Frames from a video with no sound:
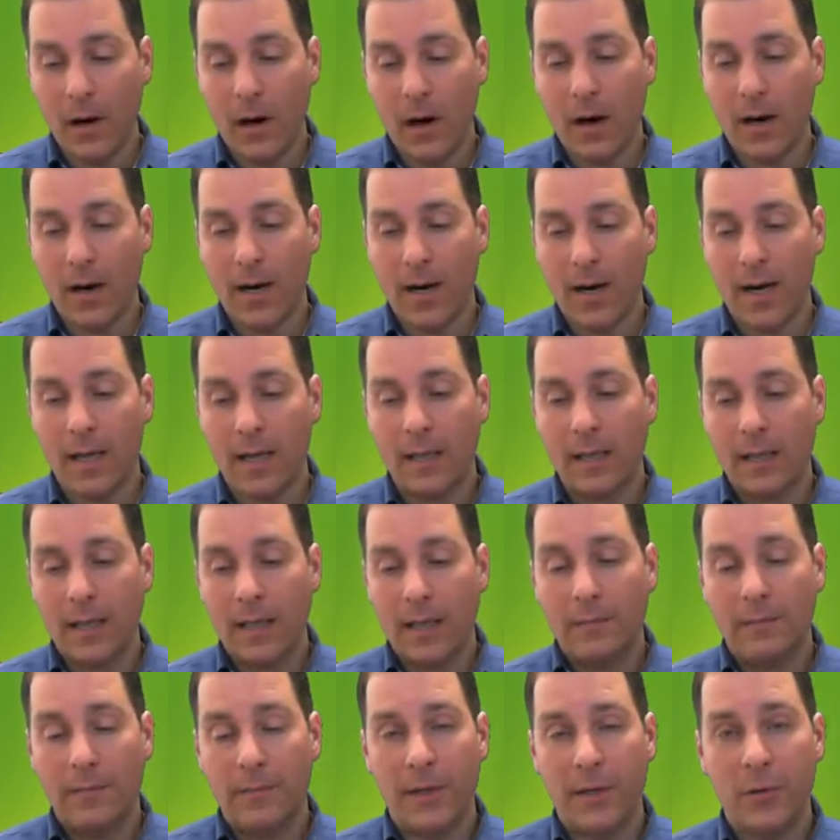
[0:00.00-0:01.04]
our
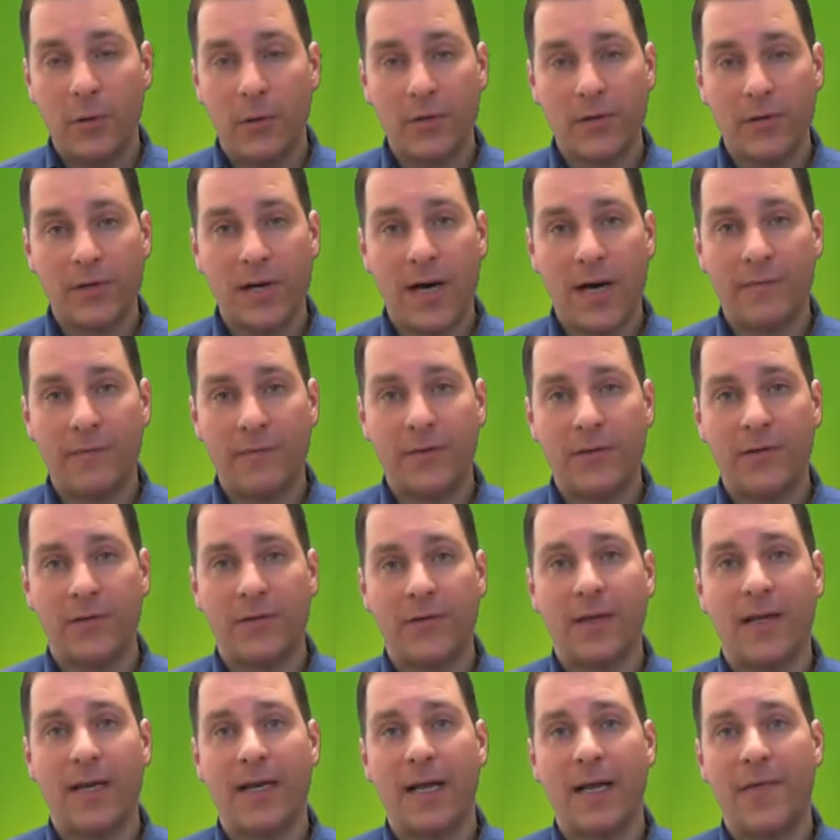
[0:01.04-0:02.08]
mid-course
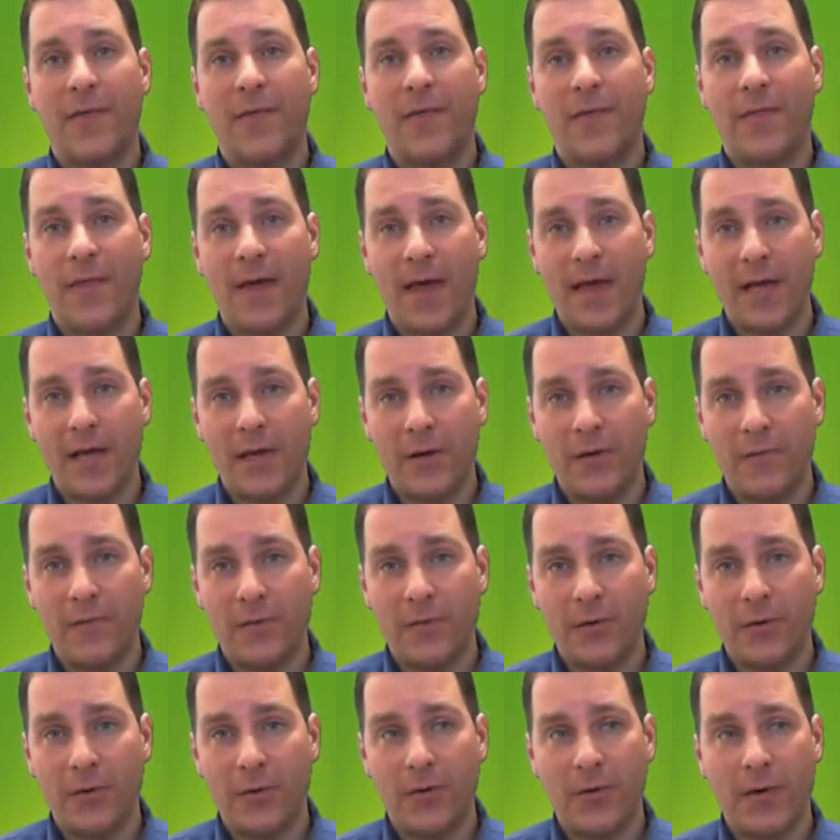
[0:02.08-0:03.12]
conferences. And again, thank you
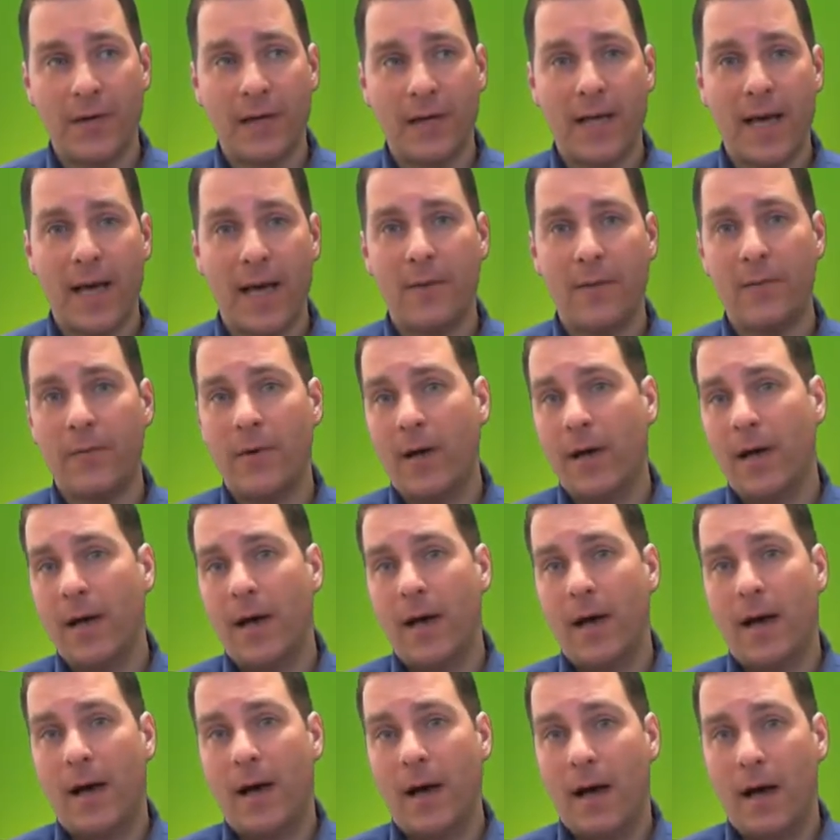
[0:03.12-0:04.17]
for doing that.
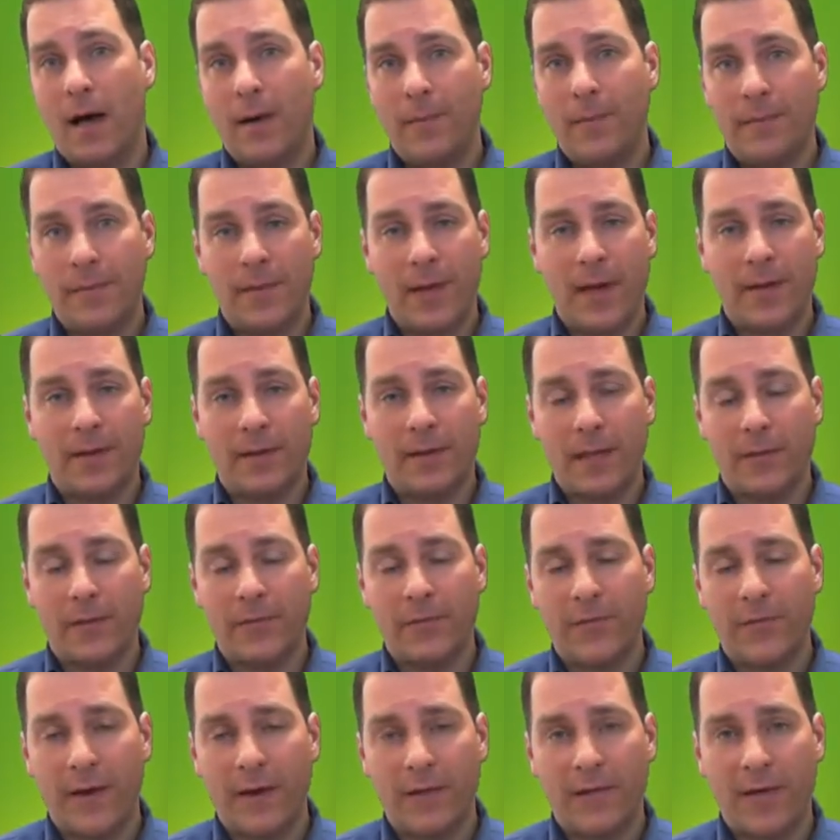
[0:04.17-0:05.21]
I think that
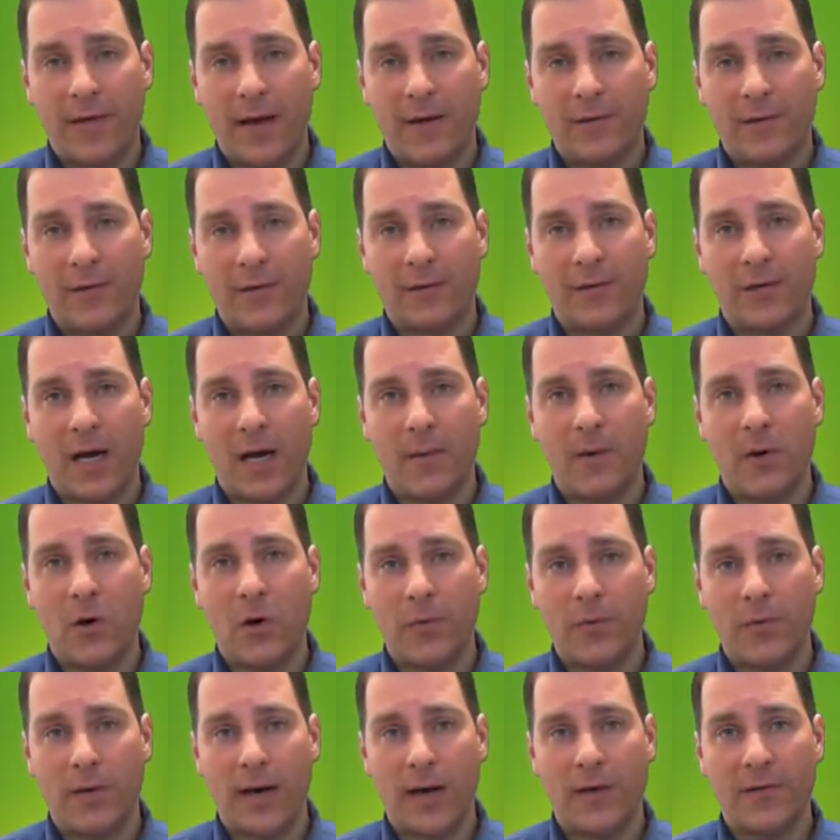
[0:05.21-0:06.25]
was a fantastic job. I
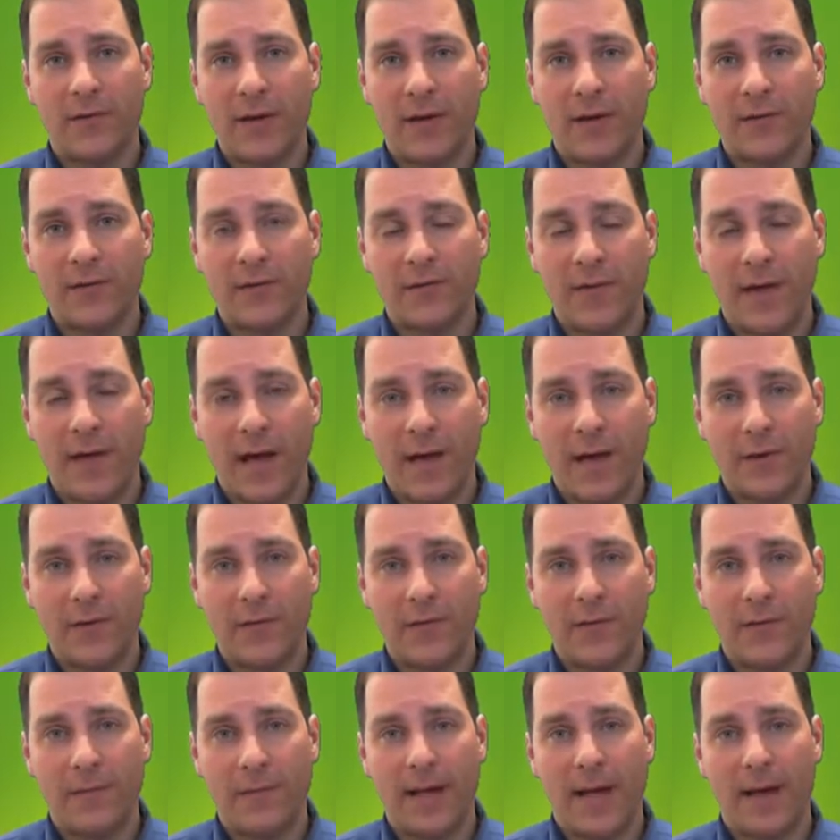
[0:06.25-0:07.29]
hope you guys got some value
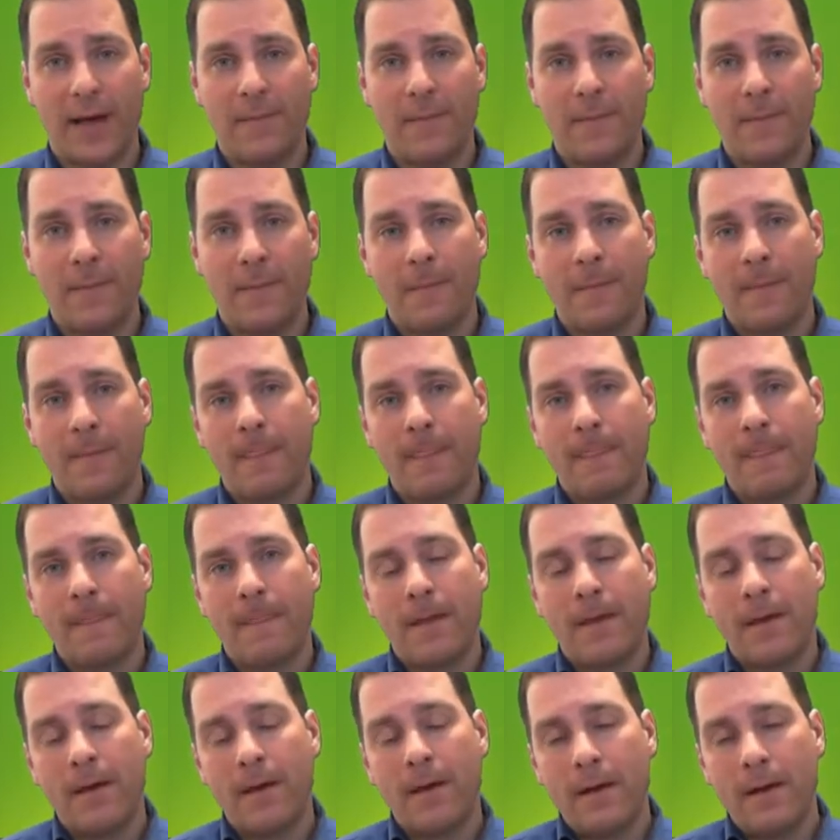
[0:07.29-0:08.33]
from that.
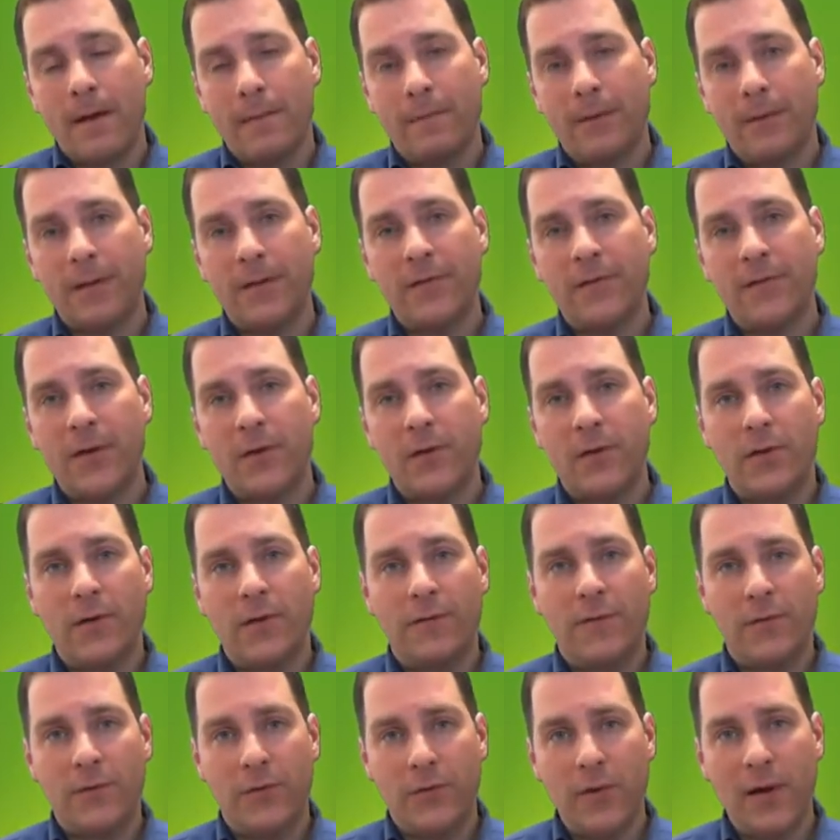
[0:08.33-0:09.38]
But let's say
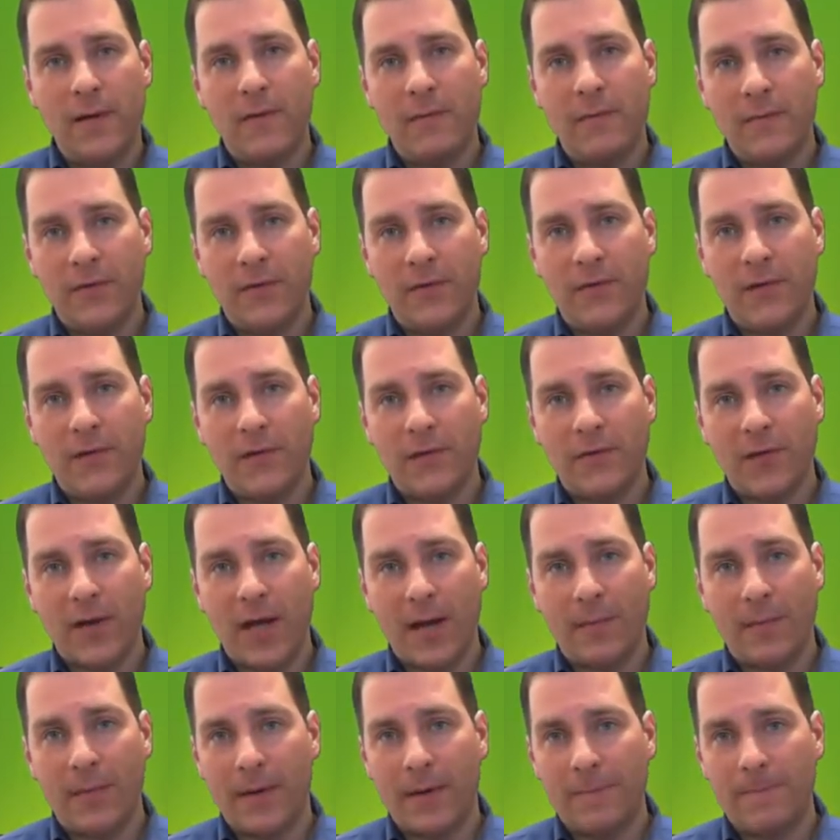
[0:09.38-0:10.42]
if you do have a missing
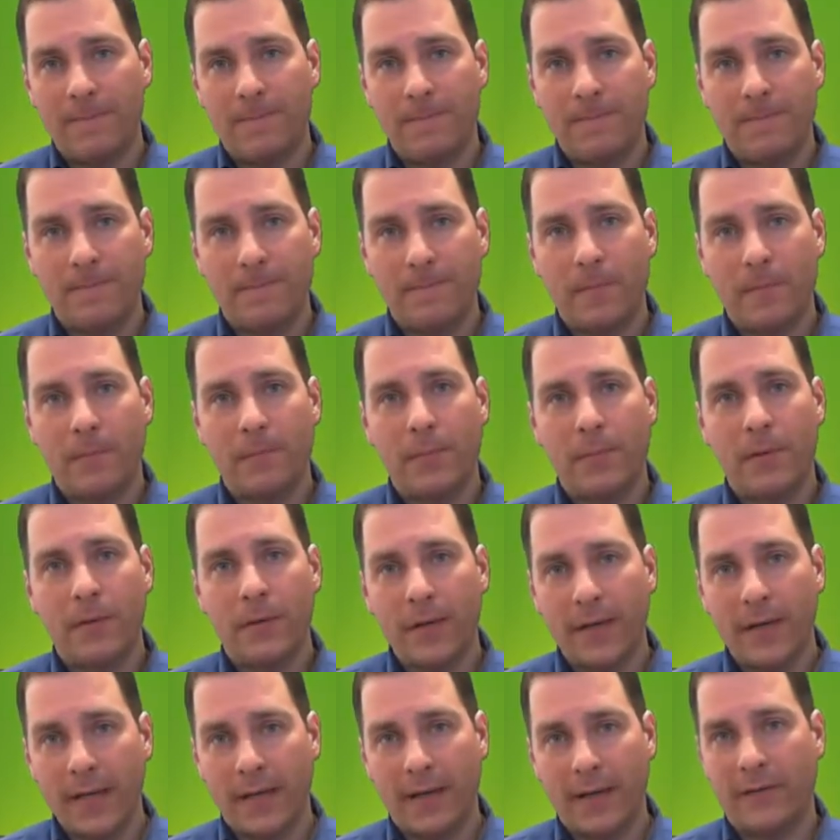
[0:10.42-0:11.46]
assignment,
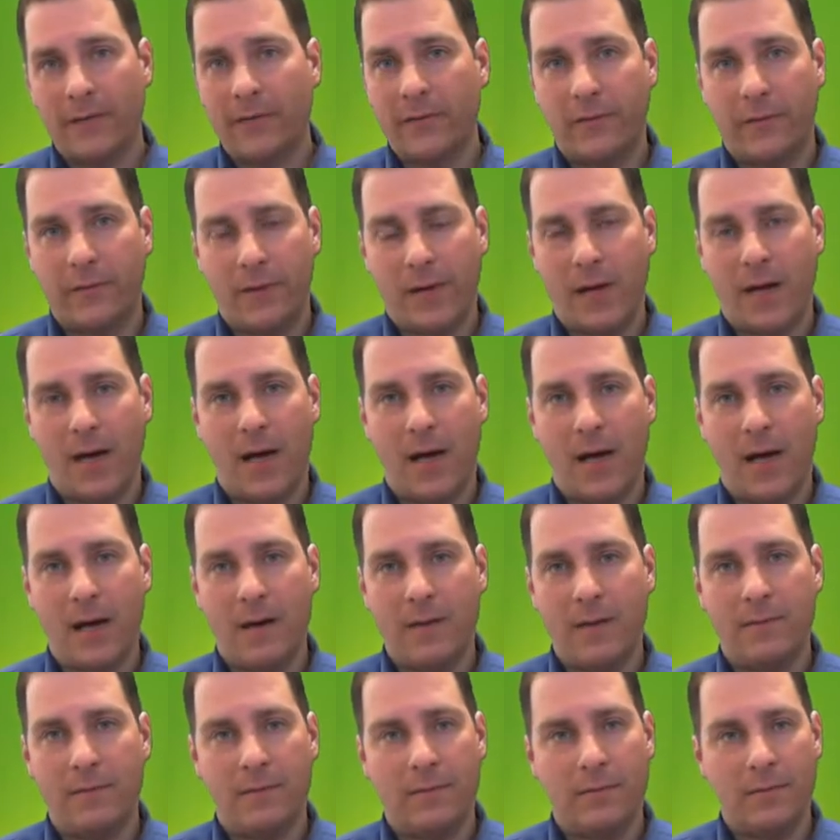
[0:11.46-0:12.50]
please
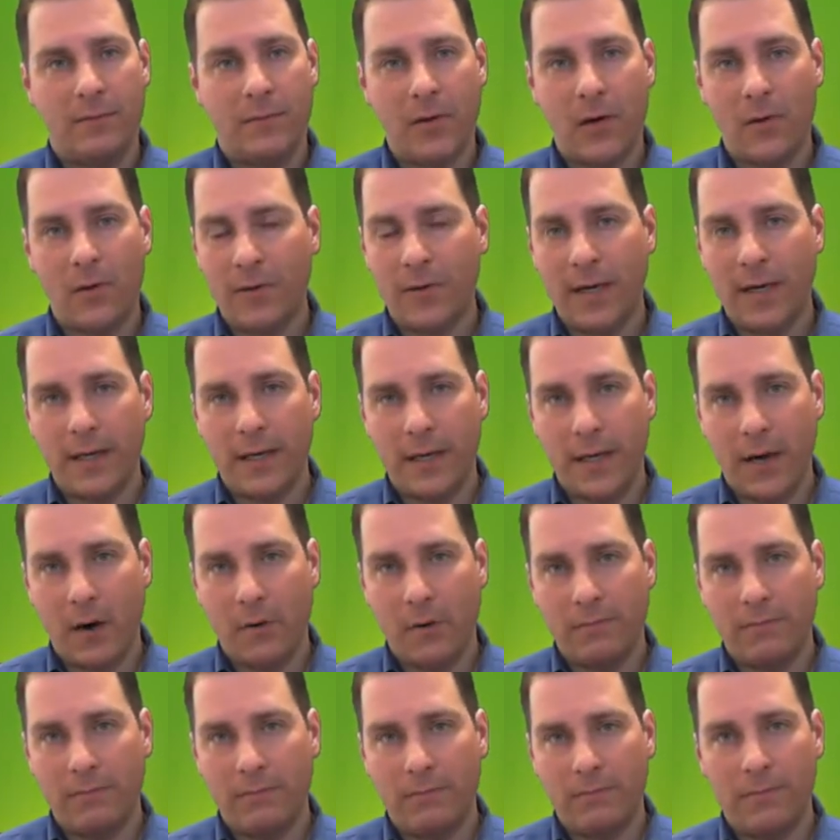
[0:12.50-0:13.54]
don't let it
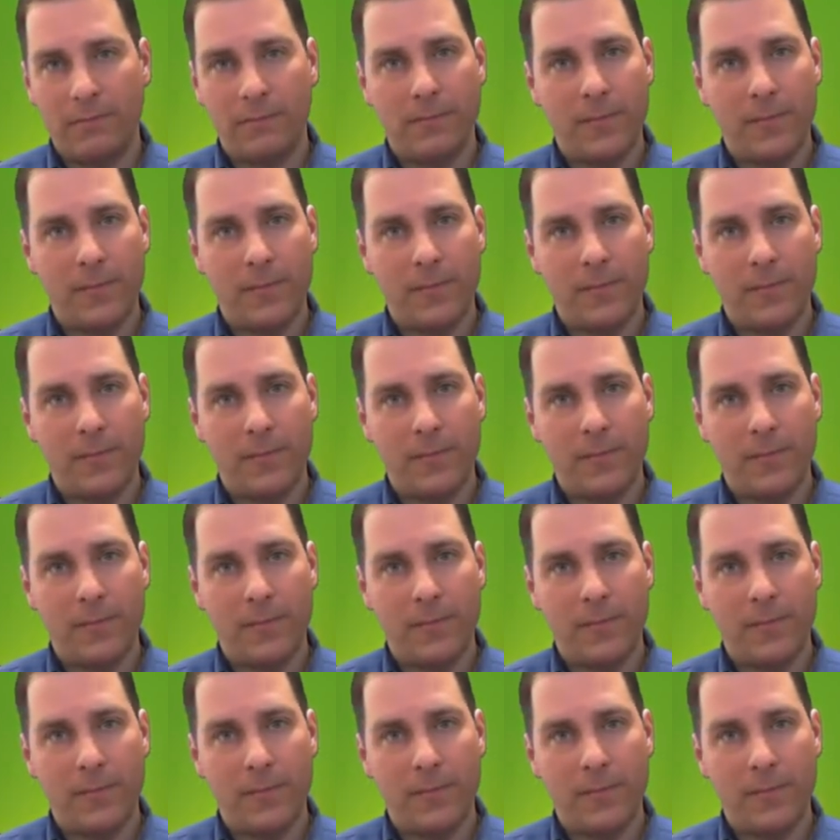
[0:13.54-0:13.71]
go.